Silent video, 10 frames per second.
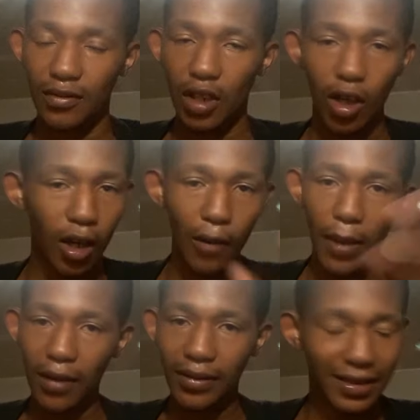They're all
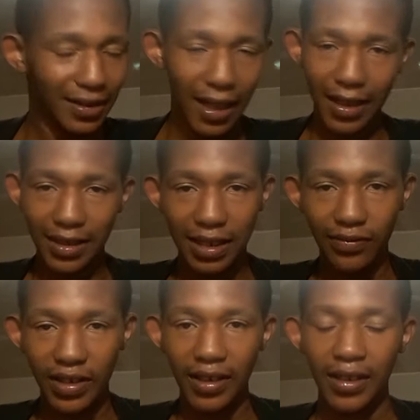about this
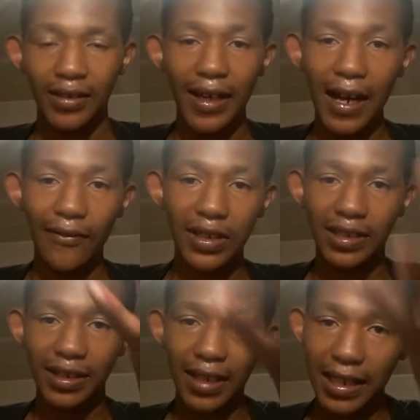negativity. They have a
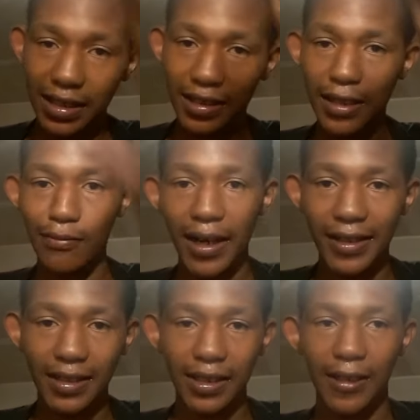scarcity
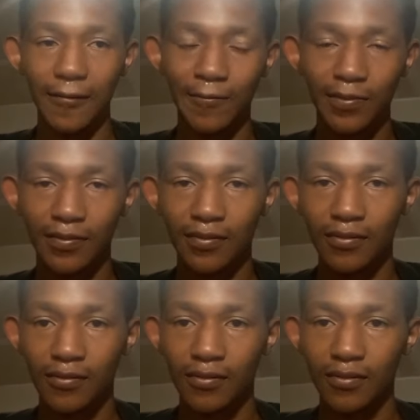mindset.
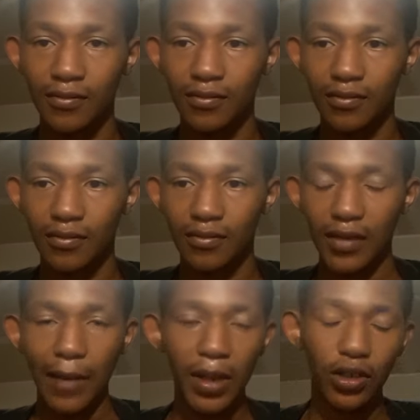
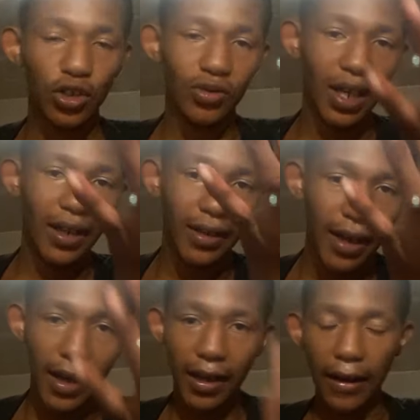That means you think
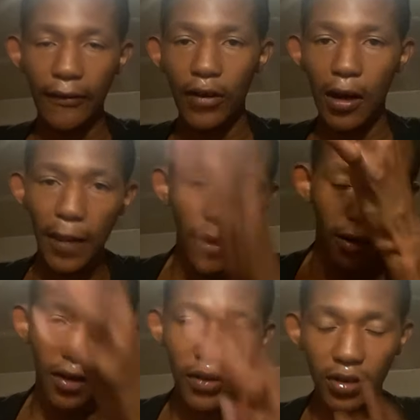negative
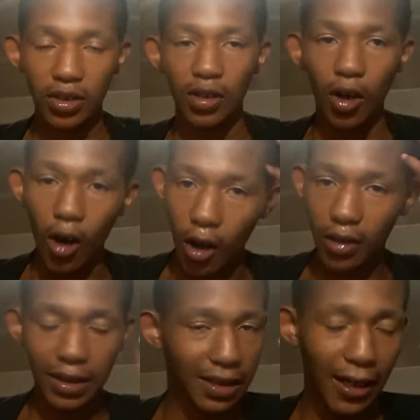about others
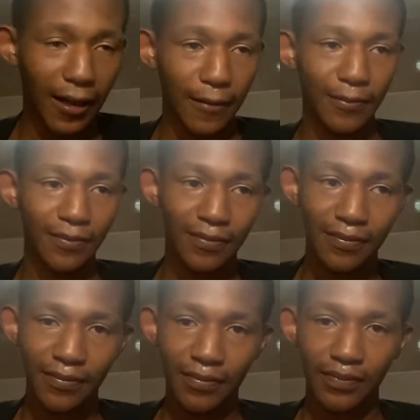all the time.
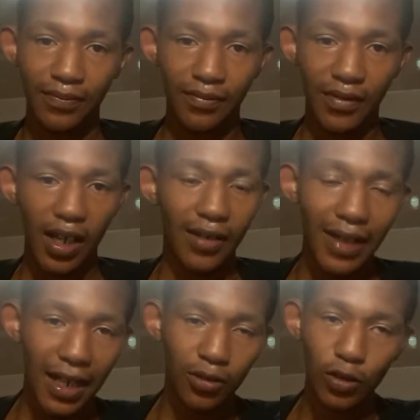And
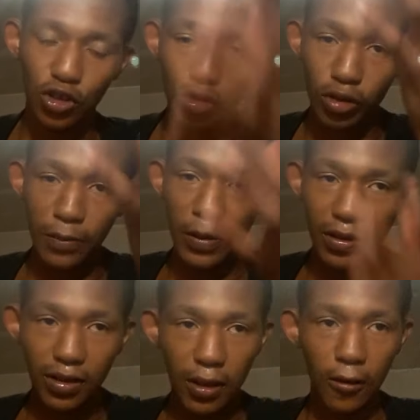that's what you reap
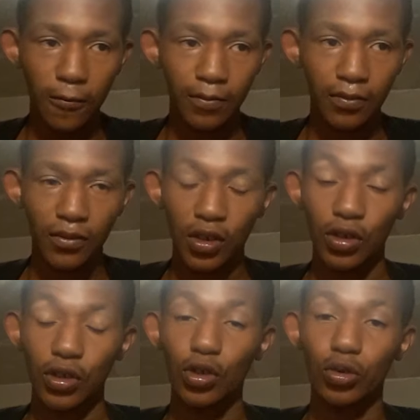and sow.
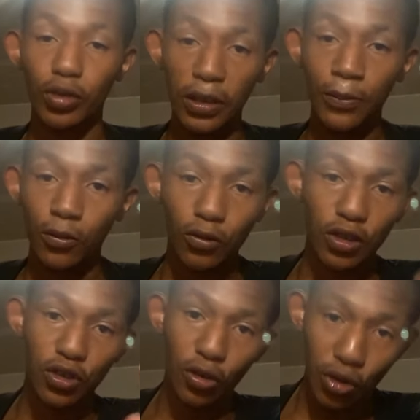You reap
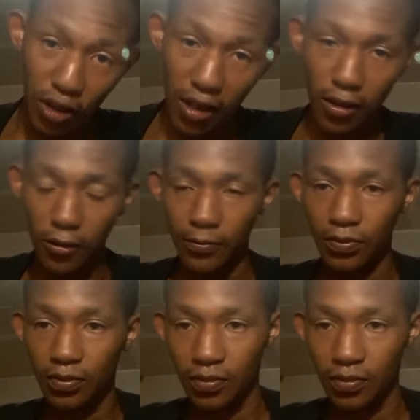what you sow.